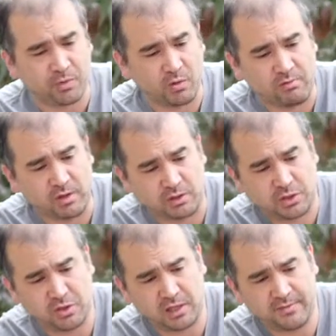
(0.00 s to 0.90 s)
We've got a
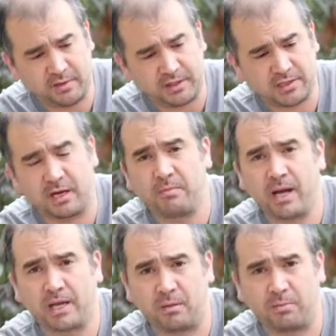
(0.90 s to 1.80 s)
sugar level that's gonna
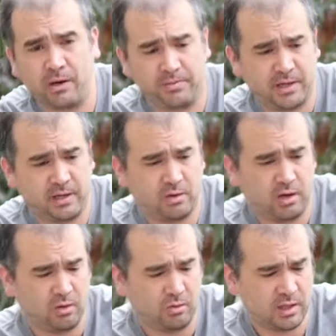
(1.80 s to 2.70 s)
make an appropriate
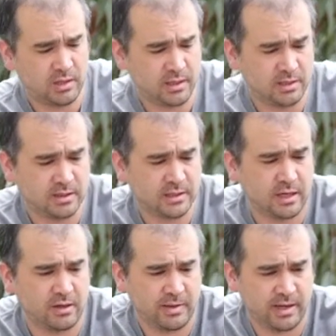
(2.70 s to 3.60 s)
alcohol wine,
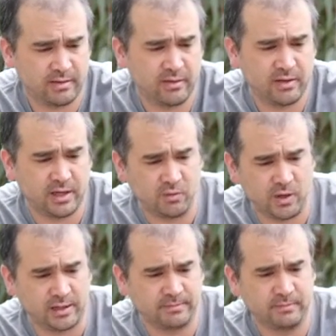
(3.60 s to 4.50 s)
so at about
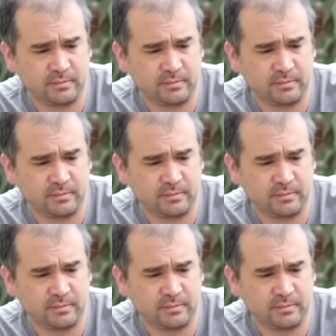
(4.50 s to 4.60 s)
13.1.